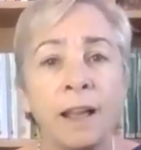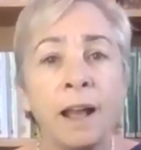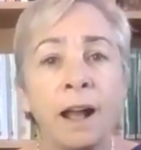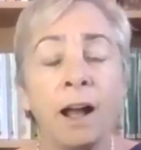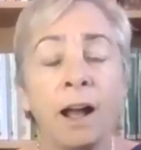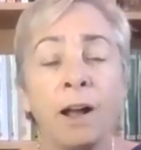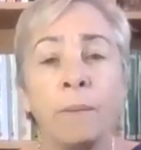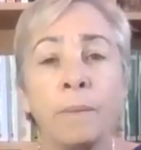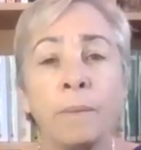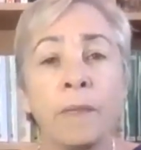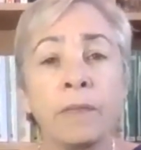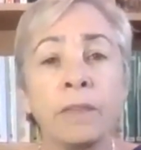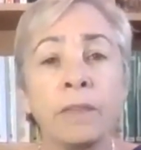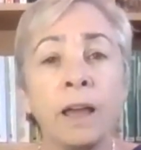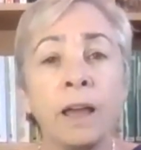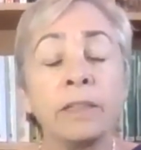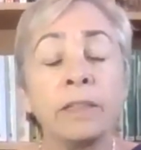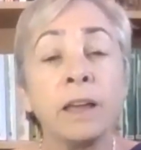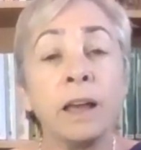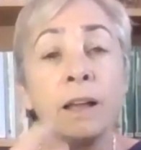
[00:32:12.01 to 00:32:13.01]

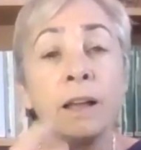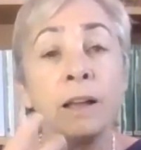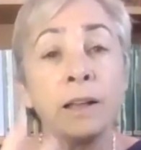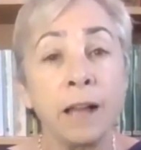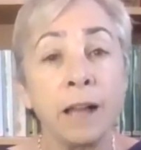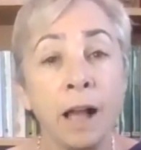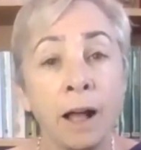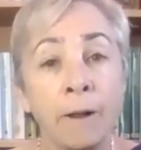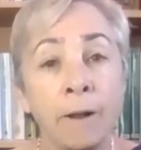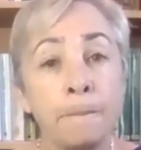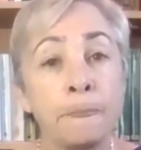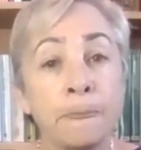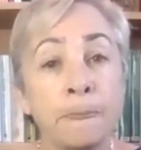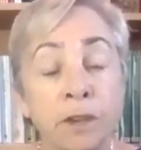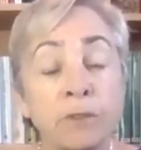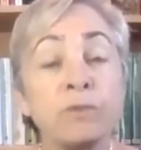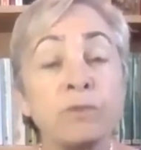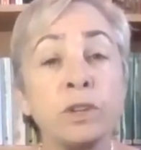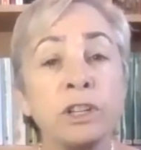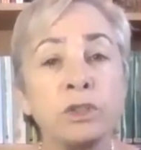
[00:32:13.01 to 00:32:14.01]
The
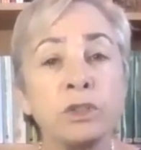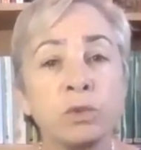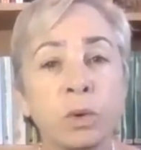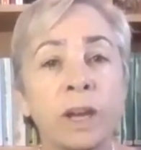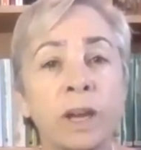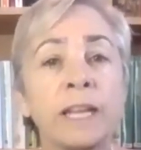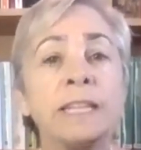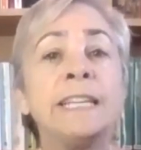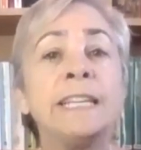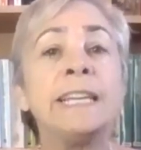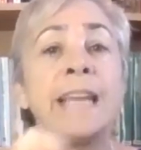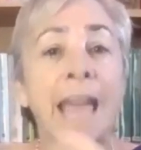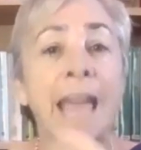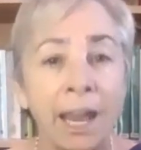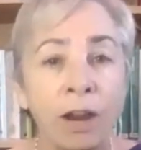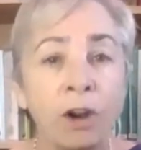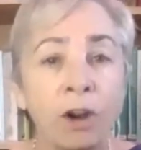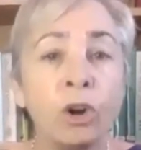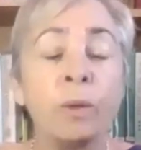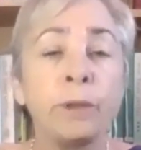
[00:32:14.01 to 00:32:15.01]
different Israeli
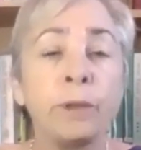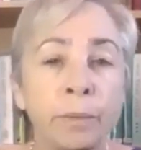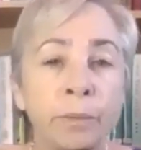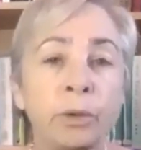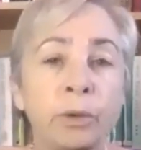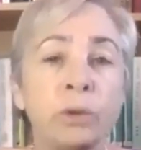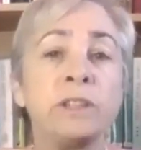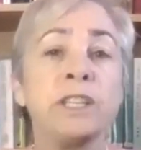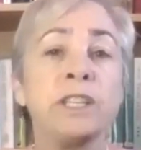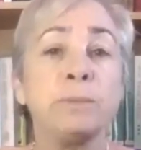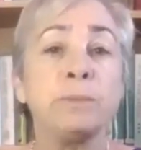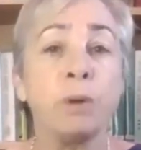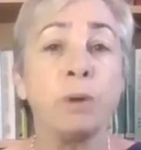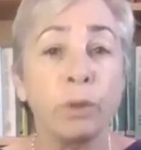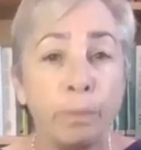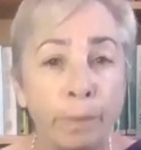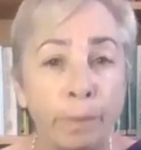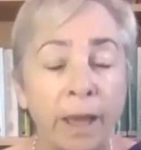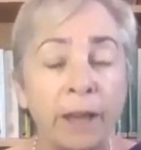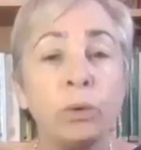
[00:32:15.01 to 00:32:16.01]
Arab community,
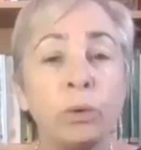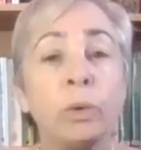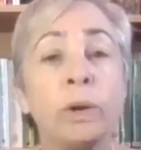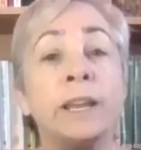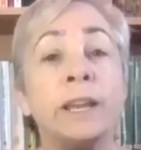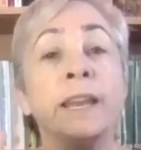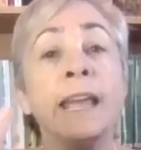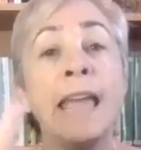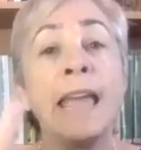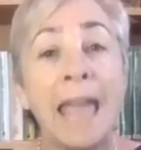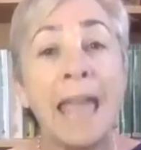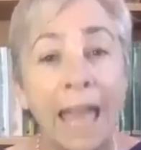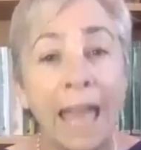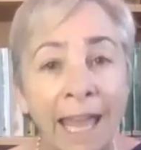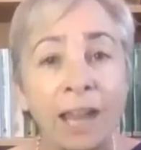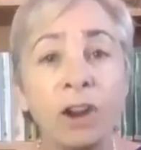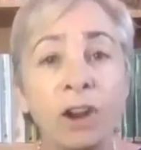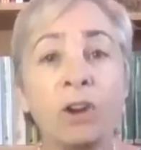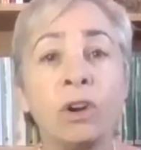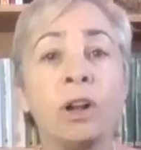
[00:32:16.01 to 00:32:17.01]
both Bedouin,
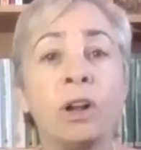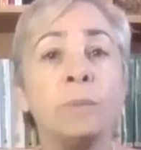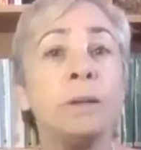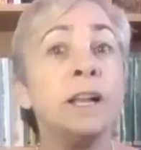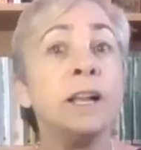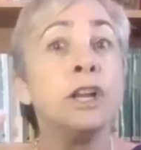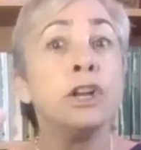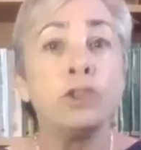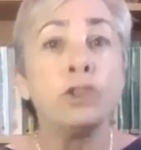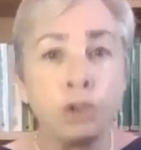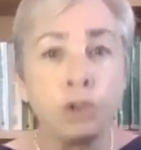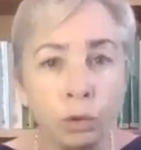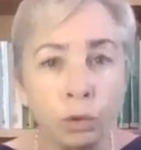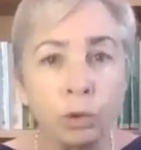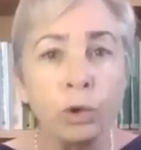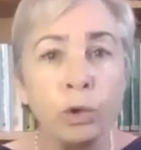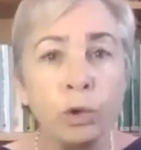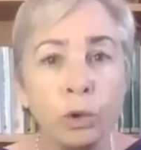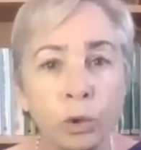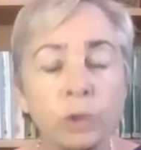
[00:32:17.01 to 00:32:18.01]
Arab,
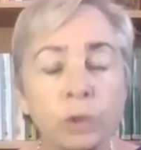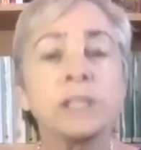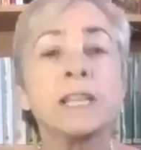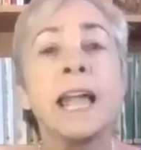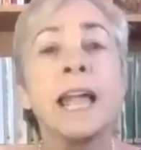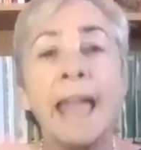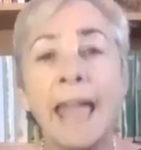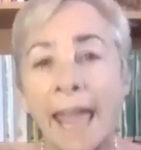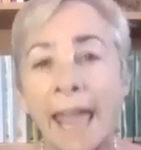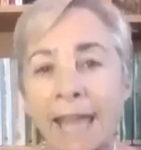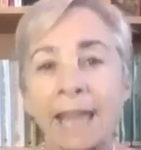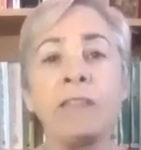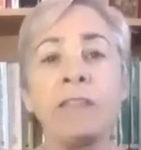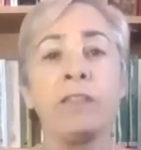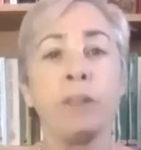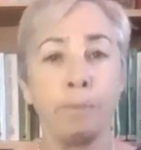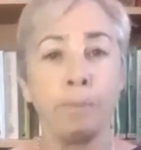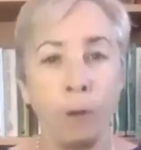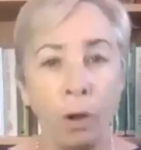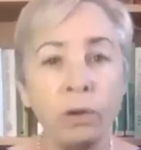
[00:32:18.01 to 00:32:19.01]
Druze, and
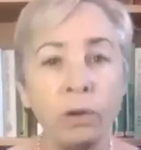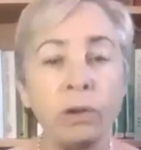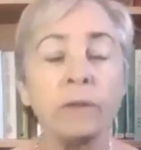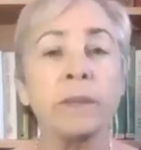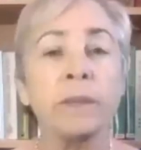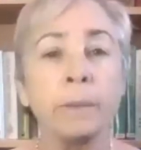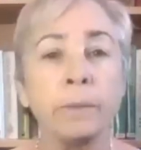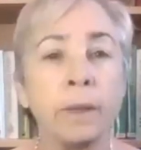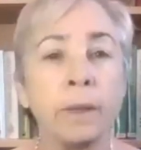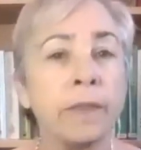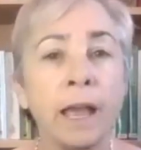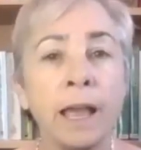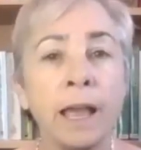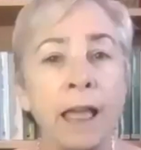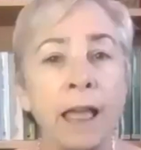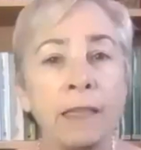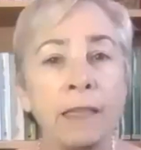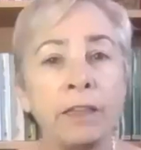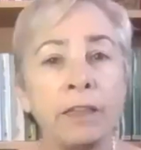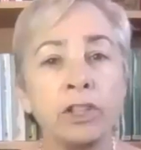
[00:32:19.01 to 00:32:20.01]
the bulk of them,
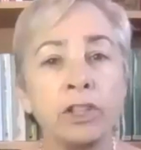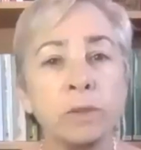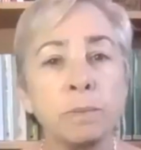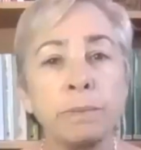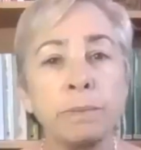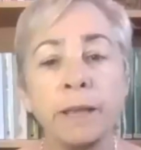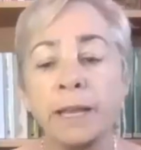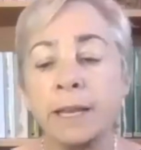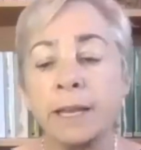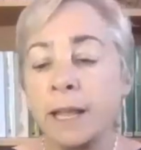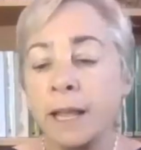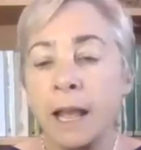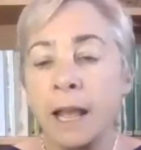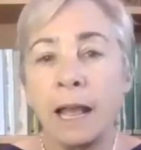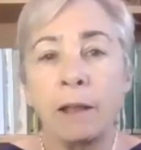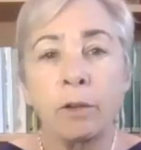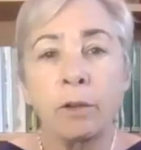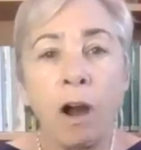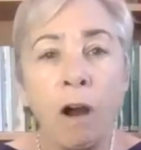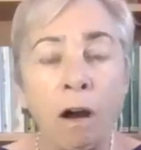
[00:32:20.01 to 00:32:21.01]
there's been
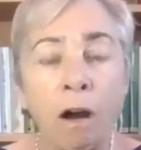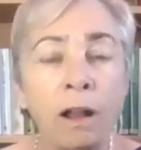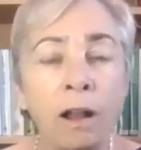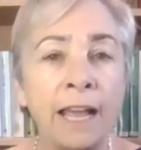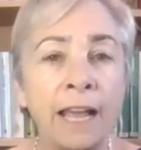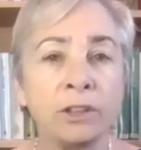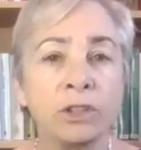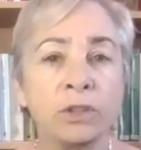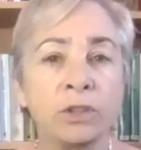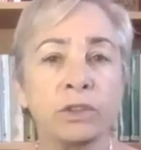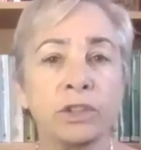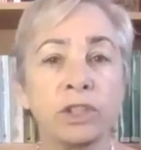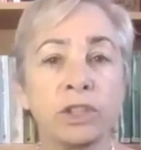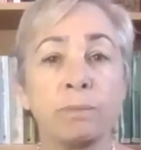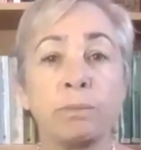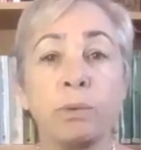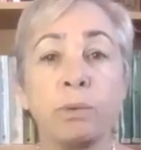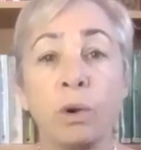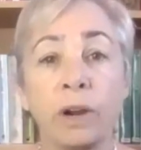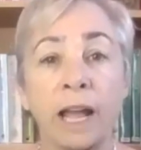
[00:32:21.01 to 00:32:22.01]
call outs for
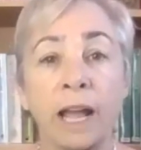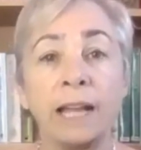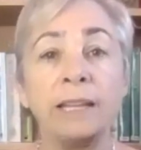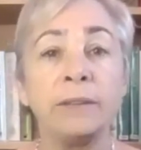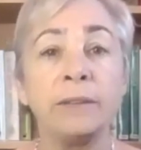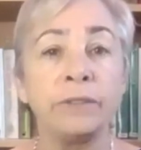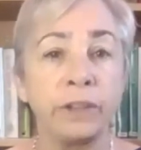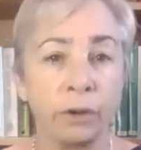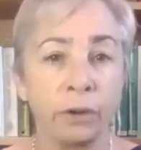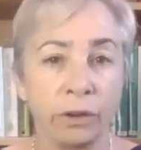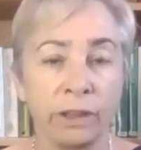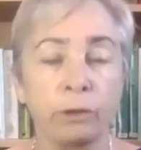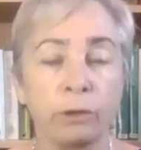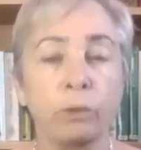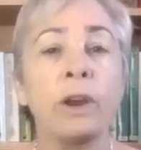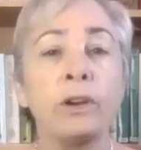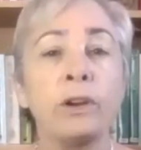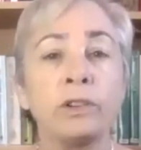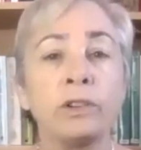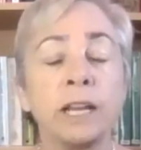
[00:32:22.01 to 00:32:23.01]
support. I live here in the
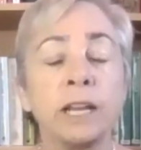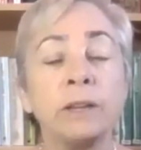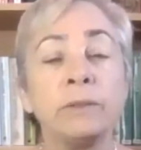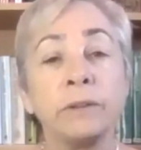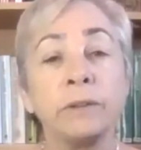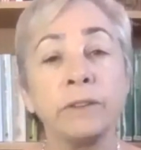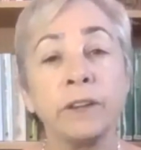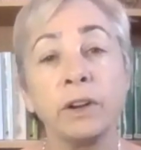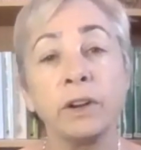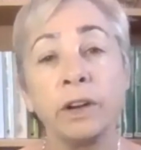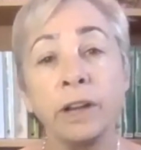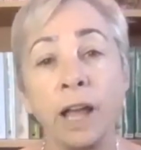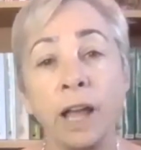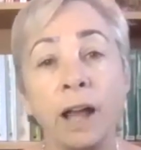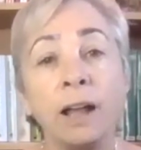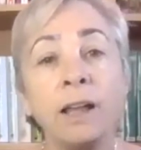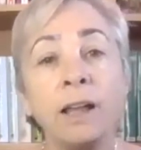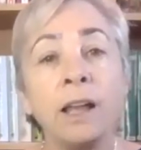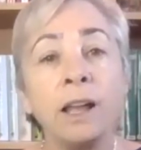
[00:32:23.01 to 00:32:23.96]
greater Tel Aviv area.